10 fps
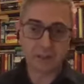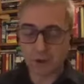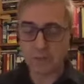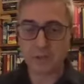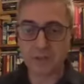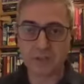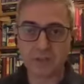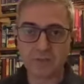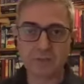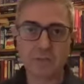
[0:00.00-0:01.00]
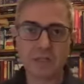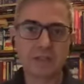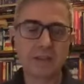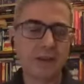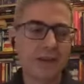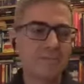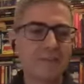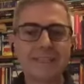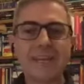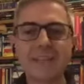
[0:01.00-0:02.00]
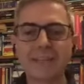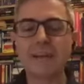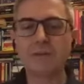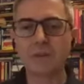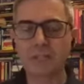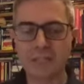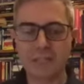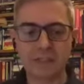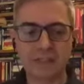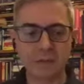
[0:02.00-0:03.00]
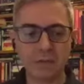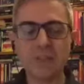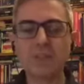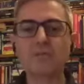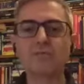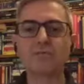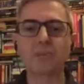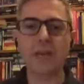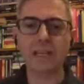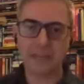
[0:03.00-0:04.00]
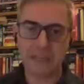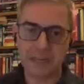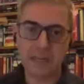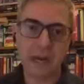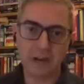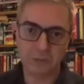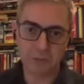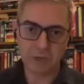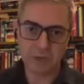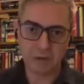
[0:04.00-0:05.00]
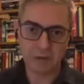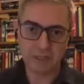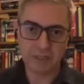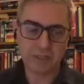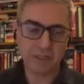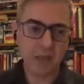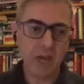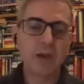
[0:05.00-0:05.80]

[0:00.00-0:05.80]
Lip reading: obviously, from it. But the idea was that there was already an economy around it,